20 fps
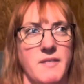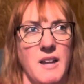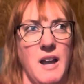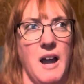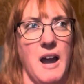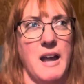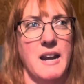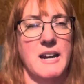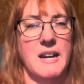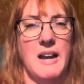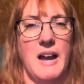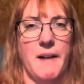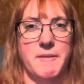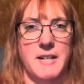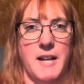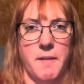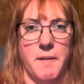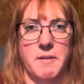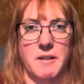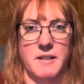I didn't have
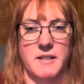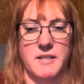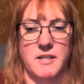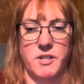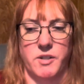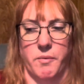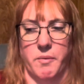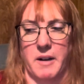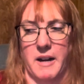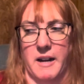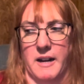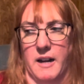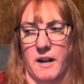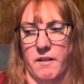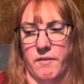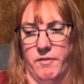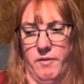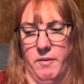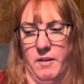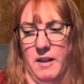time to listen to it when I got
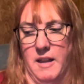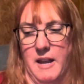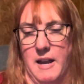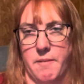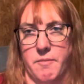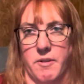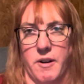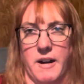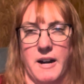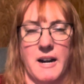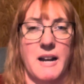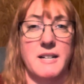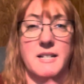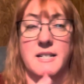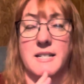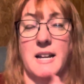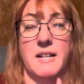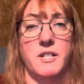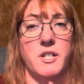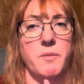it from the library and I just
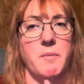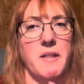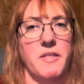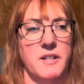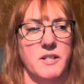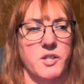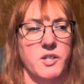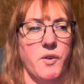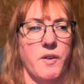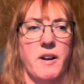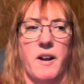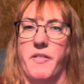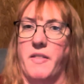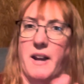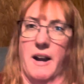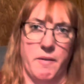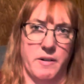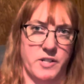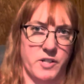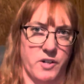had too many things going on that
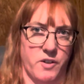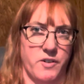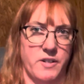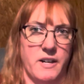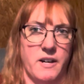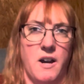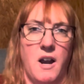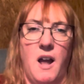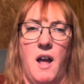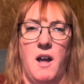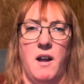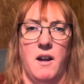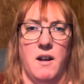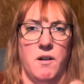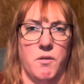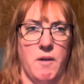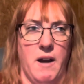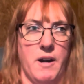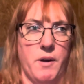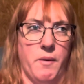I returned it
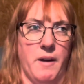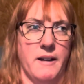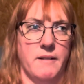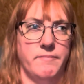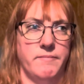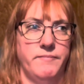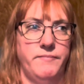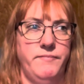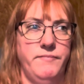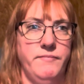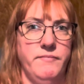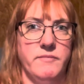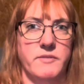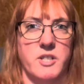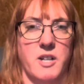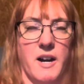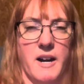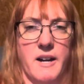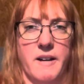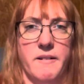right away.
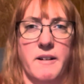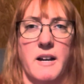Sorry.